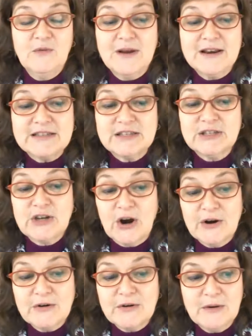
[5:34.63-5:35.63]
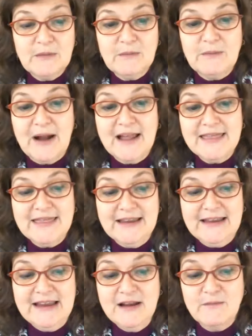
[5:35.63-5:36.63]
start by
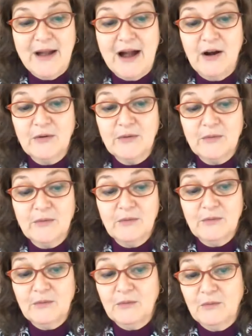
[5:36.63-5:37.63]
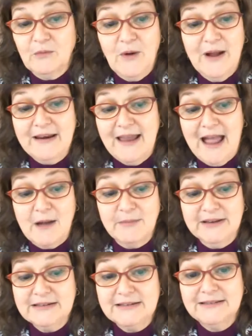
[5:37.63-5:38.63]
thinking about what
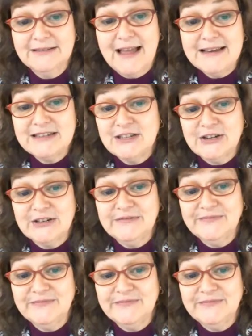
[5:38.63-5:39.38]
happened last year.